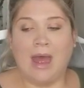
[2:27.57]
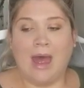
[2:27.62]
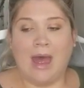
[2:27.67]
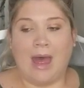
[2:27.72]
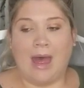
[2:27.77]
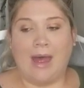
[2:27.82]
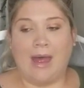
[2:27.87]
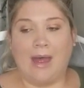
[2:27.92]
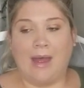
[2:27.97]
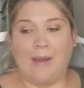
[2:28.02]

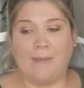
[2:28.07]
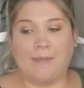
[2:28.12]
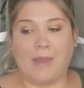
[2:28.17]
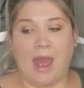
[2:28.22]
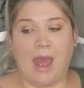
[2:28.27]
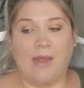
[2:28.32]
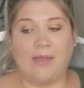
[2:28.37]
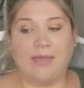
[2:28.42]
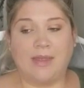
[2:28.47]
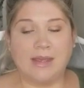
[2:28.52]

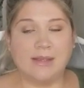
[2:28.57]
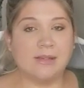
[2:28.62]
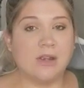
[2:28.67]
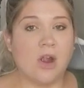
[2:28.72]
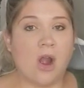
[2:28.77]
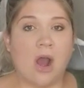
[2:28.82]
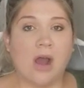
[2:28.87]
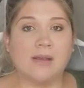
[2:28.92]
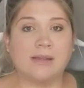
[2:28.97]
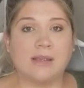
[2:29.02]
And these are
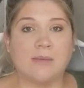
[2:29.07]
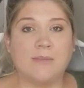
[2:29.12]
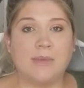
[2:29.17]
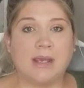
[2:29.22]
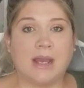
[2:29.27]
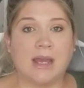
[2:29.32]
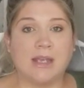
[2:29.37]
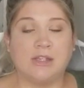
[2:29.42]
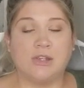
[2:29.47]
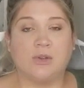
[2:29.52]
awesome
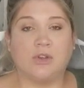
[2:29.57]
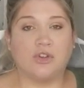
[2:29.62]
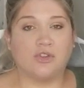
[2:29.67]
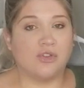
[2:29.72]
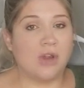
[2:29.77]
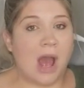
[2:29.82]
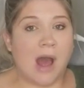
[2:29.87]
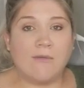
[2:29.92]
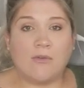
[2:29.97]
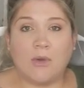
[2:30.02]
because you can
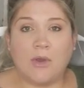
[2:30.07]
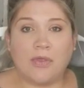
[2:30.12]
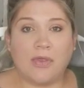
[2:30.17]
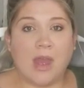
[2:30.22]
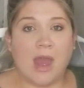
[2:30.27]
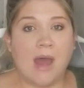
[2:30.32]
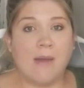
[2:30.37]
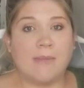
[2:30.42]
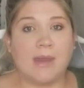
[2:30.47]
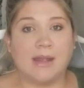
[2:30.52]
travel with
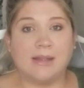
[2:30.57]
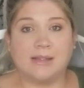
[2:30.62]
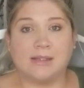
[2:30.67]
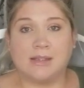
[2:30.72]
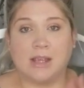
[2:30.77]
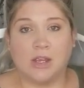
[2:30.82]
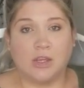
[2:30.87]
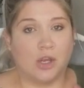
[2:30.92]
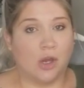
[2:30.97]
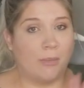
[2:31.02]
them. It's
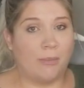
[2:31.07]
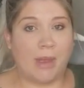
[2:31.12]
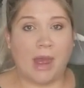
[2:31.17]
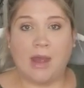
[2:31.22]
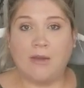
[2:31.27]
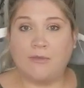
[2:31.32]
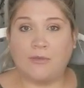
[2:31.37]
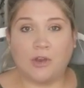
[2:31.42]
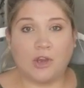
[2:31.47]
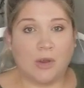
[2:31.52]
your
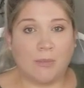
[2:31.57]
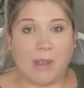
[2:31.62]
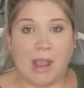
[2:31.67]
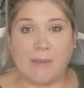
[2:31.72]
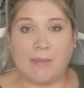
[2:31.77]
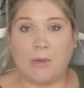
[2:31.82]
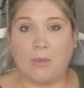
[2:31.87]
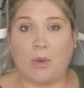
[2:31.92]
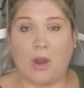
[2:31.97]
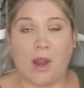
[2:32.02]
bed for your
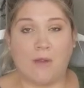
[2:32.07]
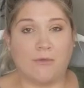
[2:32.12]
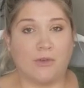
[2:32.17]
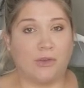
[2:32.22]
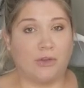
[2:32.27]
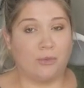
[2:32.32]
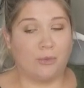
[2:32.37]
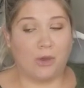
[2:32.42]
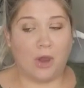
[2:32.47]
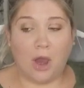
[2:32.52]
baby wherever
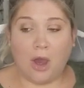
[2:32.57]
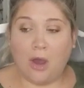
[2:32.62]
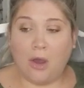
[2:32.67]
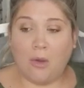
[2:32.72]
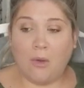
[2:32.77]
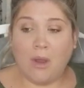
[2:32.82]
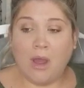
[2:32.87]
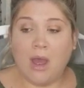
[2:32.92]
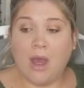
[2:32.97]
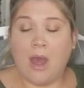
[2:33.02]
you
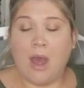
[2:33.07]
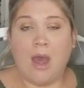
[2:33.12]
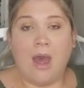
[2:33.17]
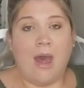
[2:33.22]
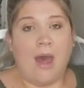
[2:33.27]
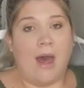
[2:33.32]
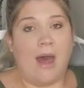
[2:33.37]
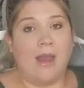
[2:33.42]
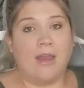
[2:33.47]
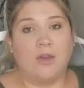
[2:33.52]
go.
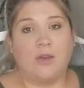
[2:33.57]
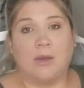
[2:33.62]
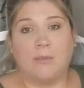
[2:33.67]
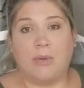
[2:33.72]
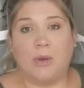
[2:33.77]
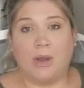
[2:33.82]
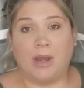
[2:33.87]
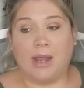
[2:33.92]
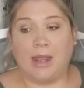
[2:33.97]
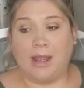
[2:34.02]
You can
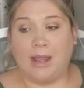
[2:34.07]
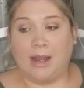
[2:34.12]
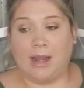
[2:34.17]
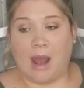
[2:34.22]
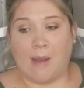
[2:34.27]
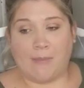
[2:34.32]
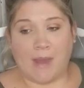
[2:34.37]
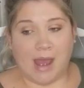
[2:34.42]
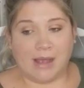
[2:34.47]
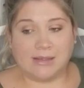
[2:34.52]
put it in
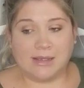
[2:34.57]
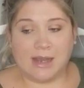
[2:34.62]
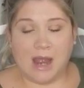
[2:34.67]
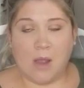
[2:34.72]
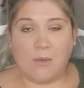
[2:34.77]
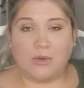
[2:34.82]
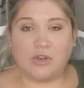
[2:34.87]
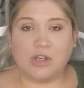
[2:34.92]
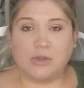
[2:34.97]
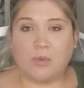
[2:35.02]
a
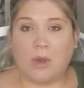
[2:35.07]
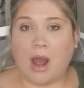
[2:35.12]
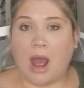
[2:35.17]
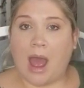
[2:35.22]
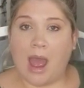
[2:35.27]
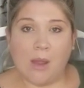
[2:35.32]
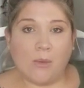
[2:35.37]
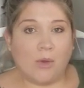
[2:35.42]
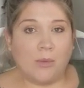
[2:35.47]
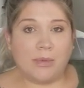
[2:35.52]
bassinet, which is what
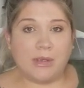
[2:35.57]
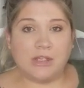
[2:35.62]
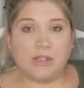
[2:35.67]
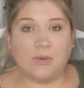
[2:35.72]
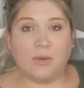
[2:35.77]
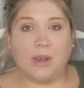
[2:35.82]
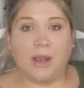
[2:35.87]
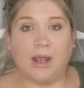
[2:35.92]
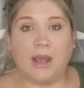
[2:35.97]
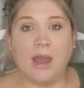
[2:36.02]
I will be
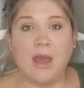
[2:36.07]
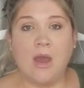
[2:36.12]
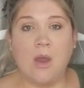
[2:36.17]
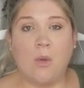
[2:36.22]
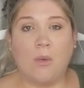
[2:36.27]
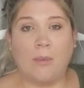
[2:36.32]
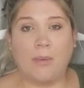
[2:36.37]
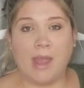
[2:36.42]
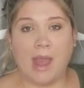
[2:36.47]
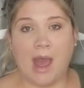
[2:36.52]
doing.
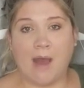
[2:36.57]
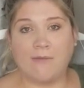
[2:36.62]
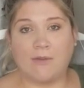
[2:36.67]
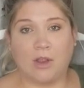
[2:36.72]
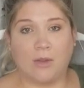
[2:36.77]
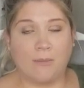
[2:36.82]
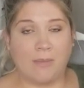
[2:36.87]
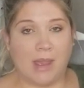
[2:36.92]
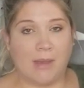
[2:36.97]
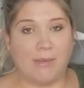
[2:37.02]
We'll be
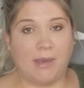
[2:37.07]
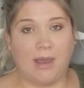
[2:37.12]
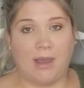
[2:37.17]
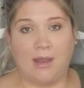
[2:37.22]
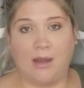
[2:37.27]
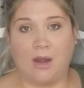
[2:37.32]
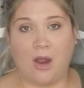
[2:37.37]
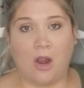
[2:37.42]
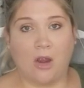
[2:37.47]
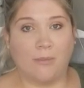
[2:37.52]
having baby
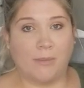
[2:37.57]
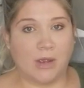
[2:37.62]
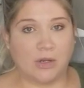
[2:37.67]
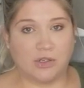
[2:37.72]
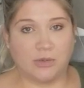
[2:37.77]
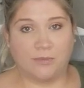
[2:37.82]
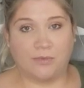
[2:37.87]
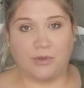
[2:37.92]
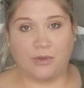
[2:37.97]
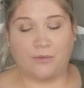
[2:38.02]
in our
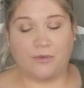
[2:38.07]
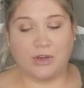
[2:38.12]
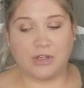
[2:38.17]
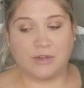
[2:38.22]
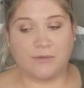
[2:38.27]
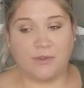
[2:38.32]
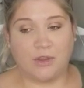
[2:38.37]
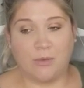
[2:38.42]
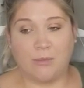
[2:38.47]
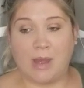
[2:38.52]
bedroom for the
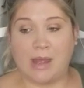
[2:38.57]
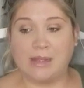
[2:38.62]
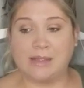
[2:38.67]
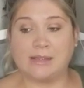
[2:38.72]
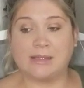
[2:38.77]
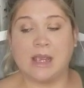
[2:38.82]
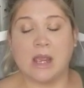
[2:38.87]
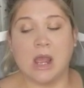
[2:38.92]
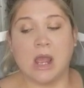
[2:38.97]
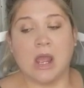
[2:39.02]
first few
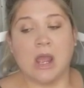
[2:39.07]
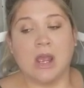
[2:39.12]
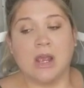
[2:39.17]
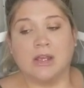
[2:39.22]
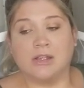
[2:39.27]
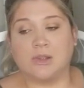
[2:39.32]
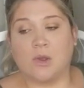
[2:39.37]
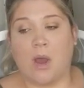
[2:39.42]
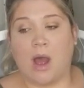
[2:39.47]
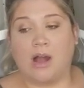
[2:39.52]
months,
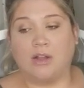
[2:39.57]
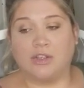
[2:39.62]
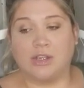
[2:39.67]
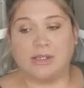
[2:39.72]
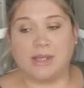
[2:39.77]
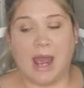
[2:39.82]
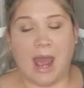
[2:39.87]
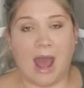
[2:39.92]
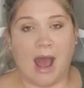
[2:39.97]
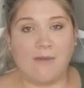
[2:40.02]
so I'll
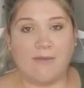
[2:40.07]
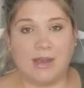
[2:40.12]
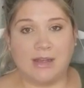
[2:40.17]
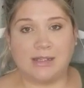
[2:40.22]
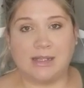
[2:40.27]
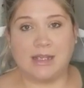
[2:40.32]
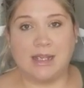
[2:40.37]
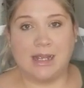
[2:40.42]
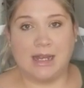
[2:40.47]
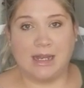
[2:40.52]
just have
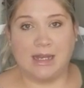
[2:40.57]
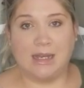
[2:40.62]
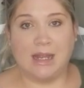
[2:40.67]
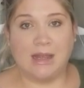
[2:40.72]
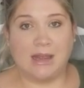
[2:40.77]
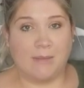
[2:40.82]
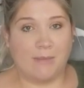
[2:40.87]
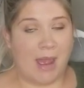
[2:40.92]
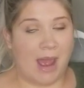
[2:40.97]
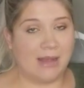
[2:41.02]
it in
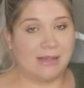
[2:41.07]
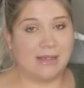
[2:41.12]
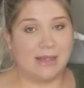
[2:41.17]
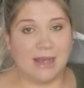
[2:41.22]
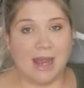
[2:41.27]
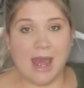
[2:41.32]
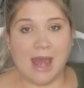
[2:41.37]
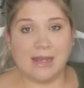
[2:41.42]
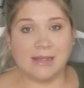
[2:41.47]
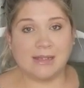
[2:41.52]
the
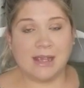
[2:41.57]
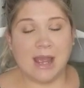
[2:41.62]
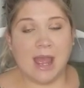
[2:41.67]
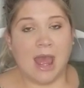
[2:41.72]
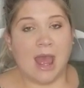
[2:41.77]
bassinet.